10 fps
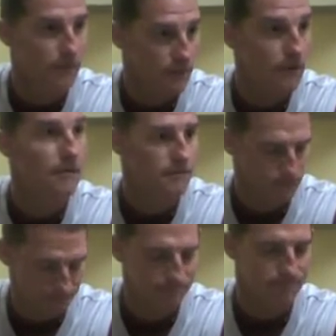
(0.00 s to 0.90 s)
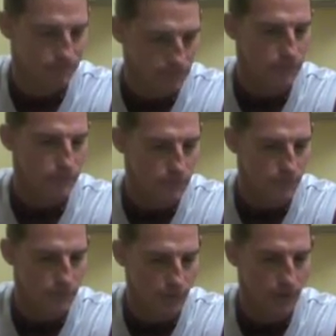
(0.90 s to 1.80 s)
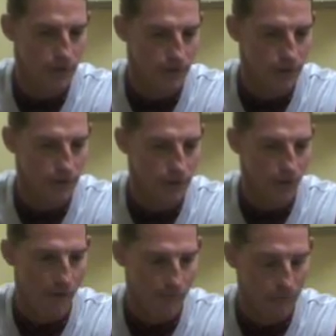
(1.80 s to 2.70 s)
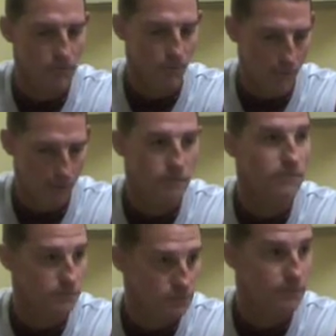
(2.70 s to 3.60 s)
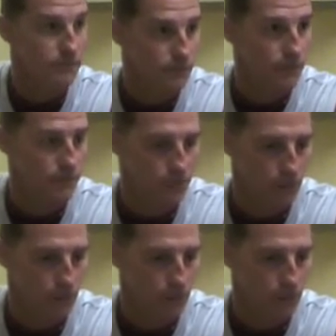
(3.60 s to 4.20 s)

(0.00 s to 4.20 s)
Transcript: what's that going to do to your learning curve for your defense for this season?